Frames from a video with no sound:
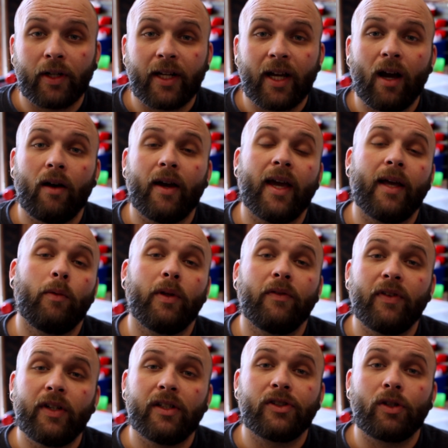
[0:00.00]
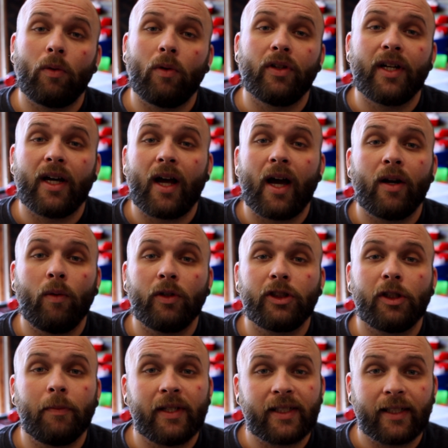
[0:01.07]
right now, and when the videos start rolling out, I don't want
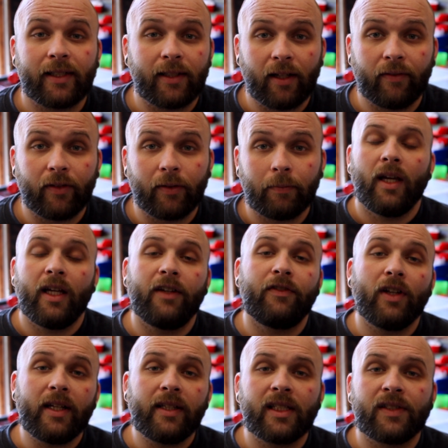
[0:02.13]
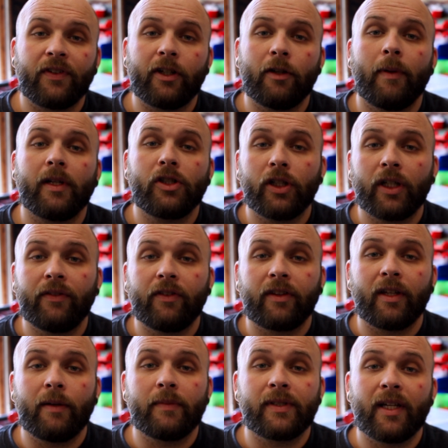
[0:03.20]
you to miss any of them. And if you like this video, make sure you give
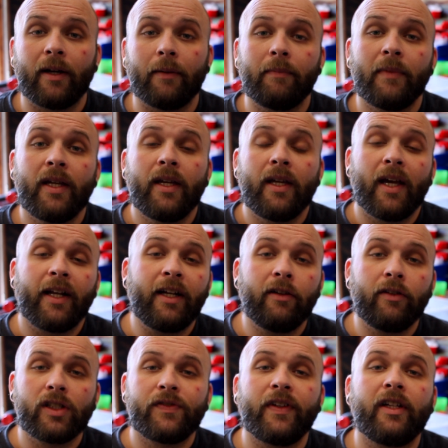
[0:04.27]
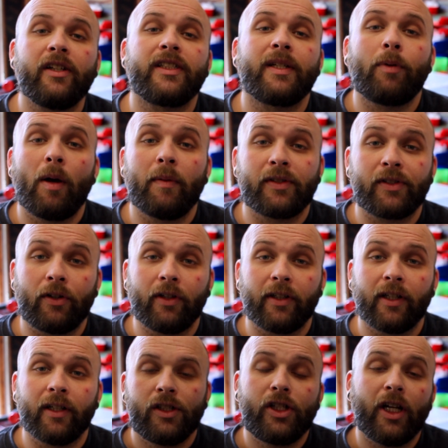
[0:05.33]
it a thumbs up. And here are those videos I promised
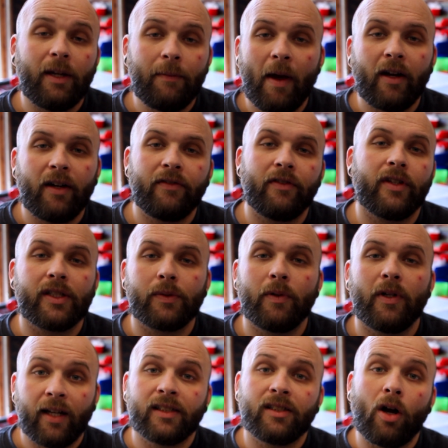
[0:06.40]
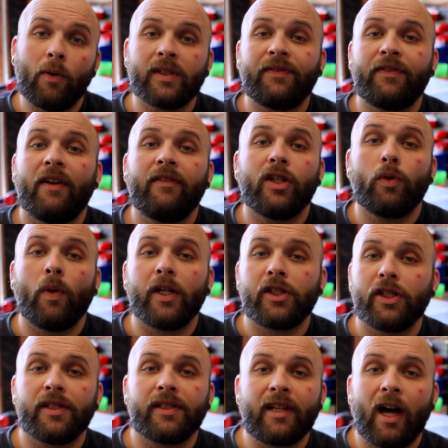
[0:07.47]
earlier. Check them out after this one. And as always, if you have any
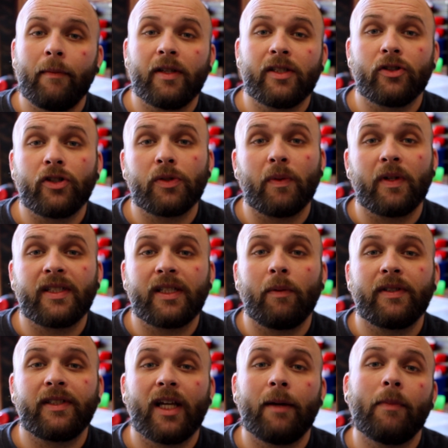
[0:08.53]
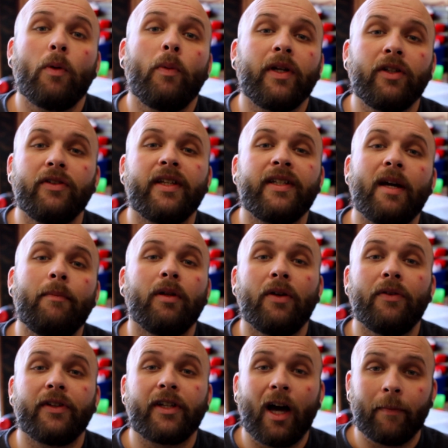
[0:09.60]
questions, comments, or just want to say what's up, we can do that down
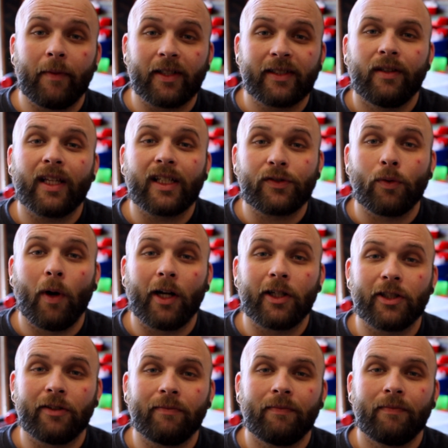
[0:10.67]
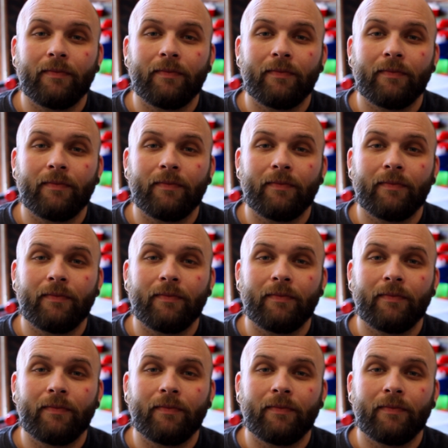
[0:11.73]
below in the comments. Thanks for watching.